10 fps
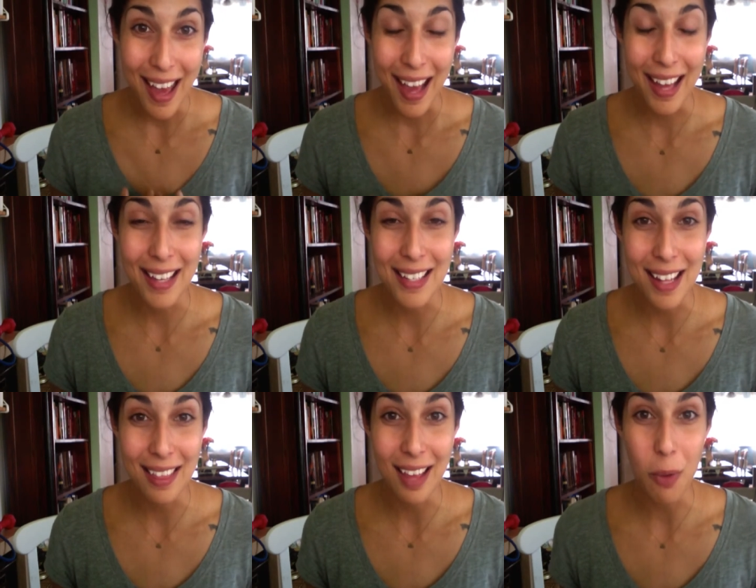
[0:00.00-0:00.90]

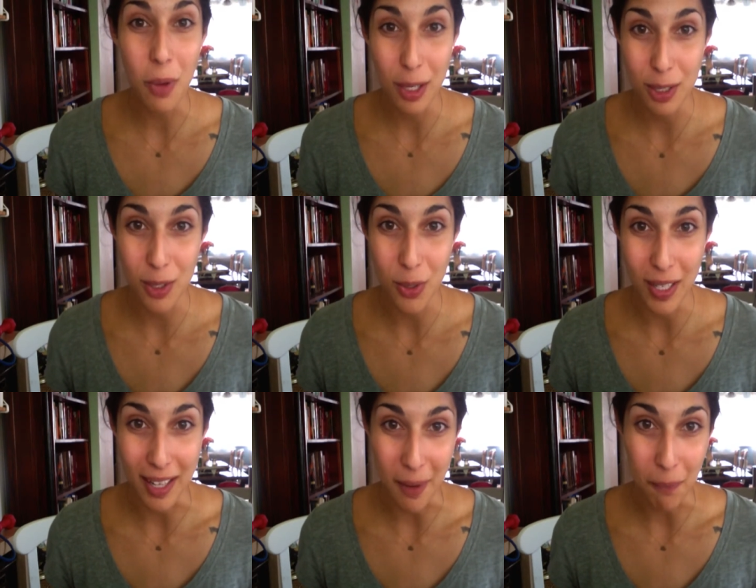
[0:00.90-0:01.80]
and they wanted to
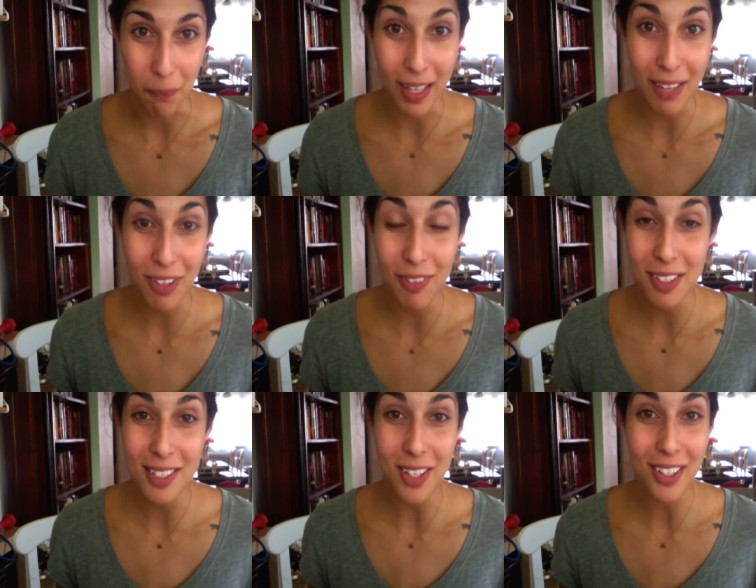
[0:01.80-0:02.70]
join in. They've
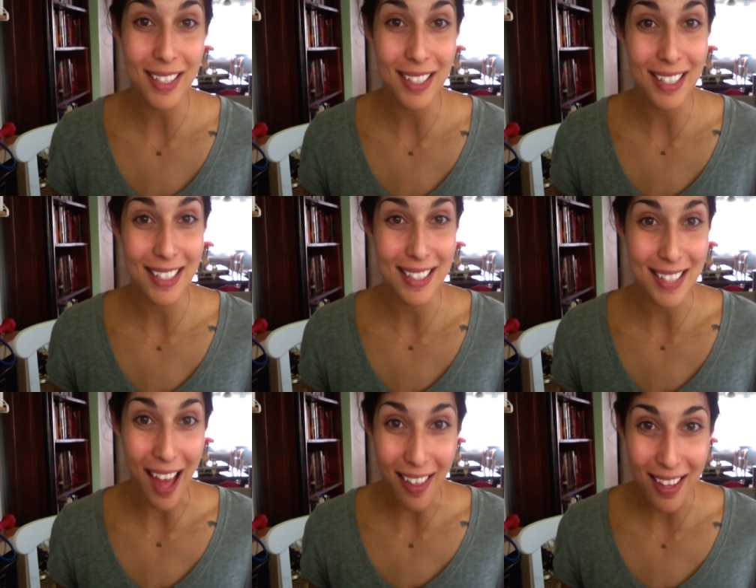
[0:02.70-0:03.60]
even started eating
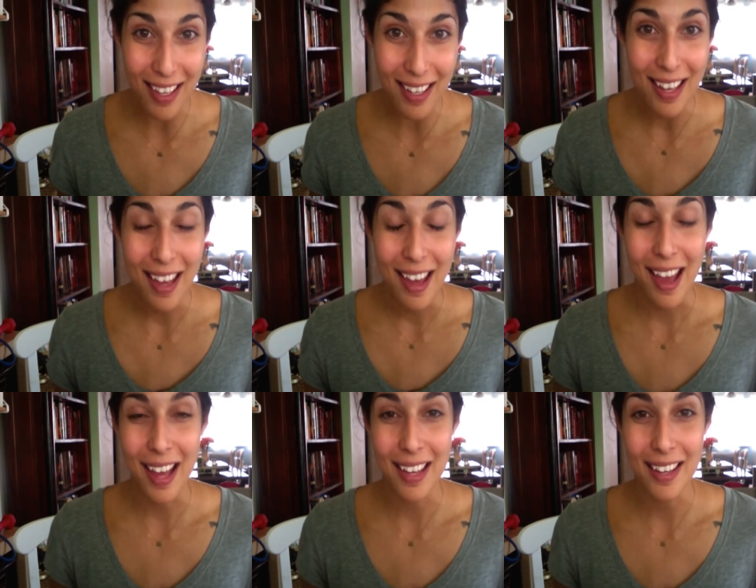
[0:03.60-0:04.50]
salad
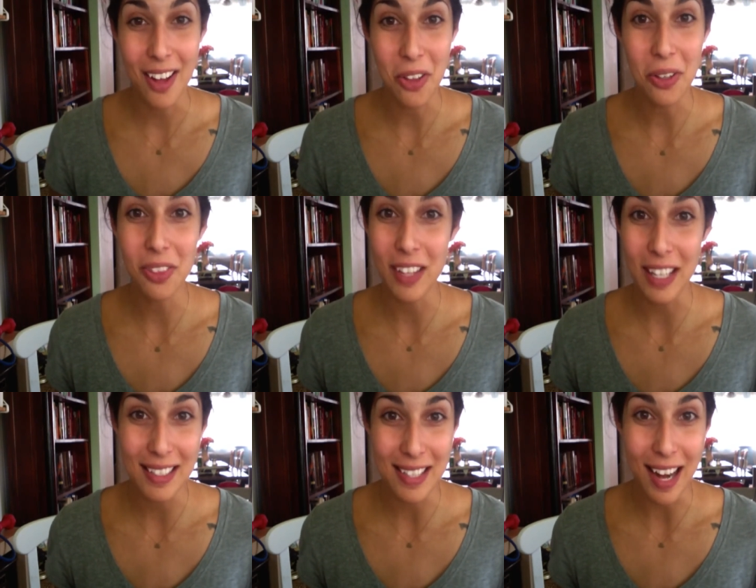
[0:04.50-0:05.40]
and other
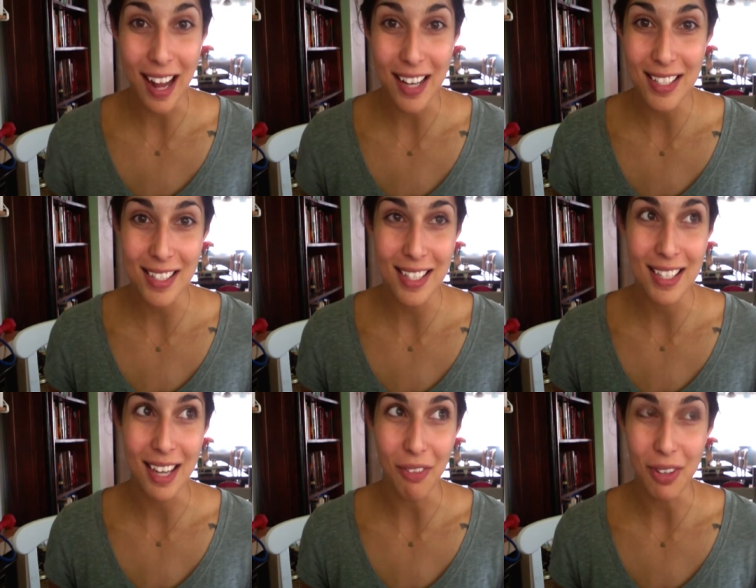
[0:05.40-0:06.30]
things that I just
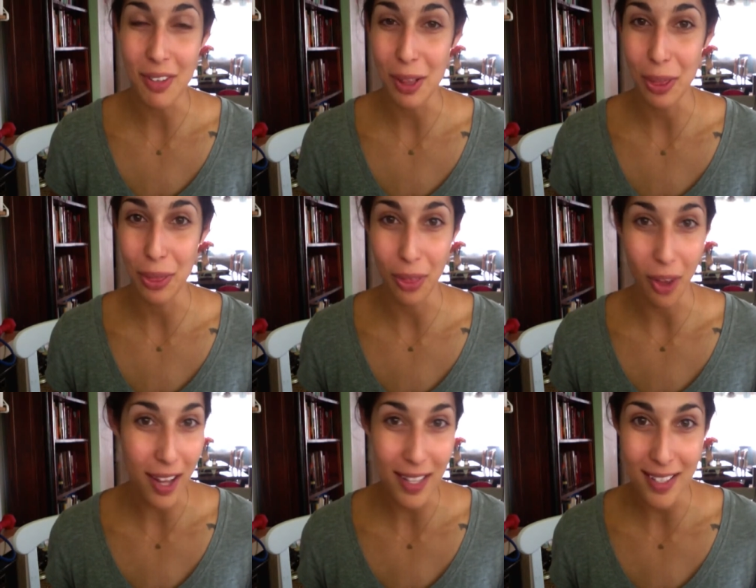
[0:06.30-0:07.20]
never even
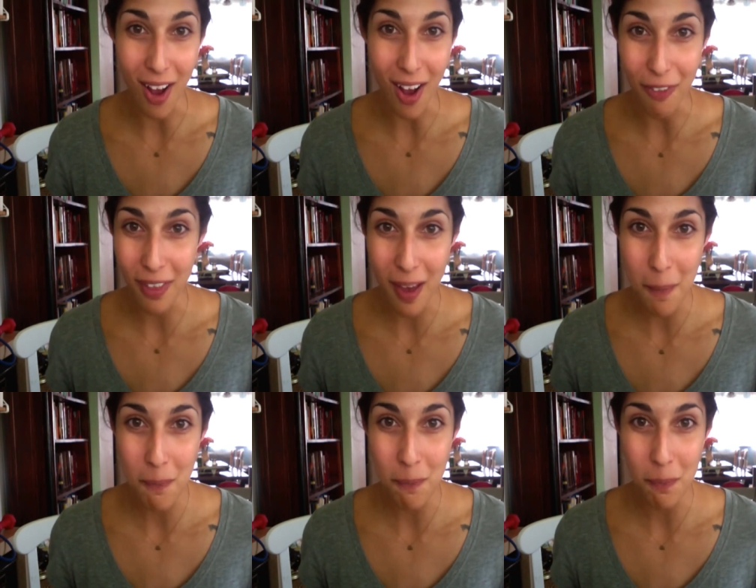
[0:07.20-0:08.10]
thought to offer
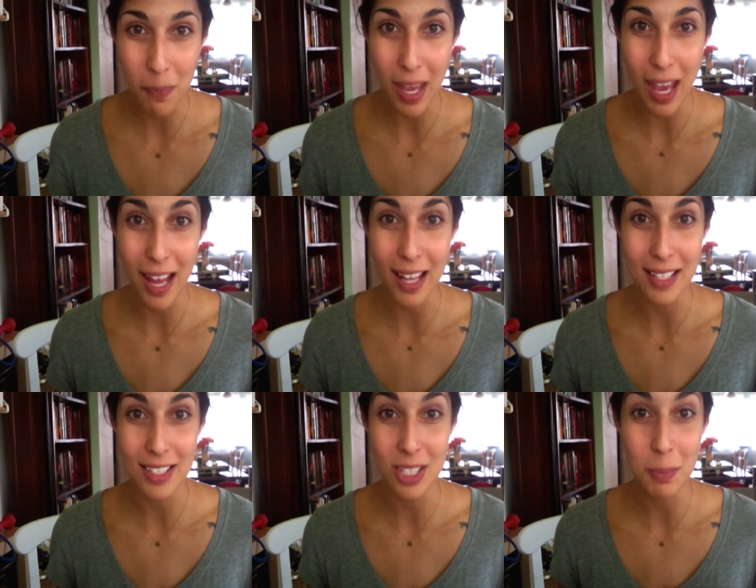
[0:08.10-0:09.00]
them.
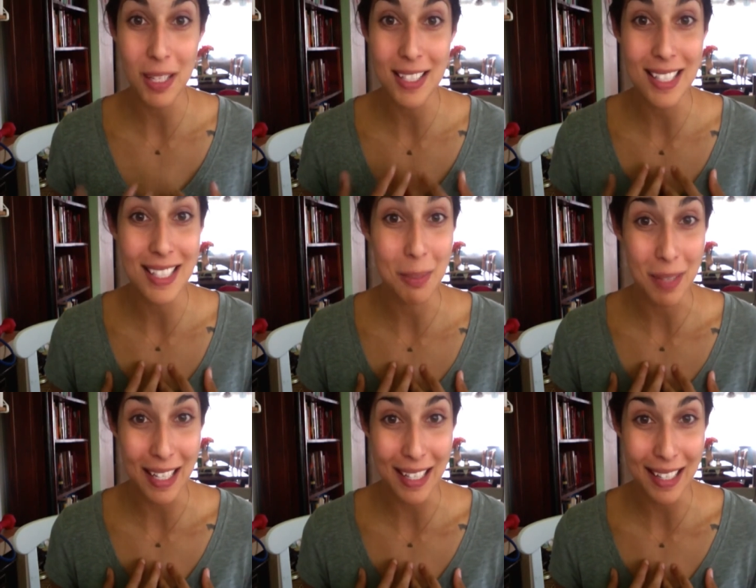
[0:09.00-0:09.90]
And just because they see me
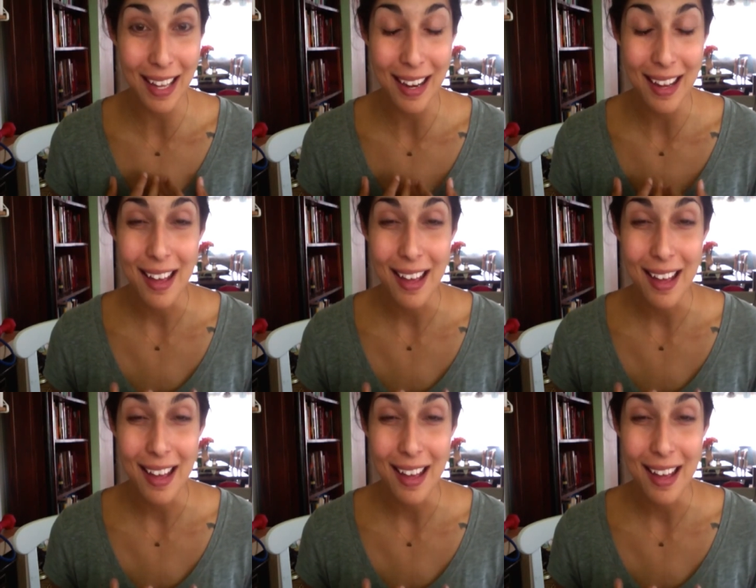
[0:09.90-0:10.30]
eating it,